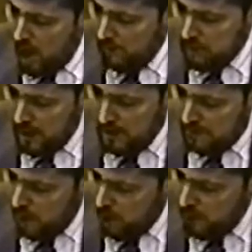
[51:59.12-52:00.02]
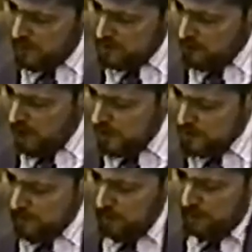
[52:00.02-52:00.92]
The object of all these
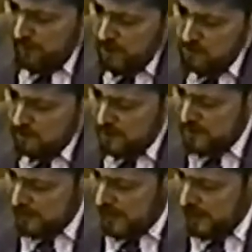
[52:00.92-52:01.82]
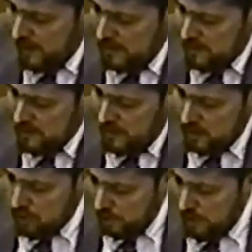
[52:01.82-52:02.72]
laws, both federal and state, is
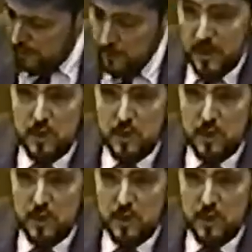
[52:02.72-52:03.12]
essentially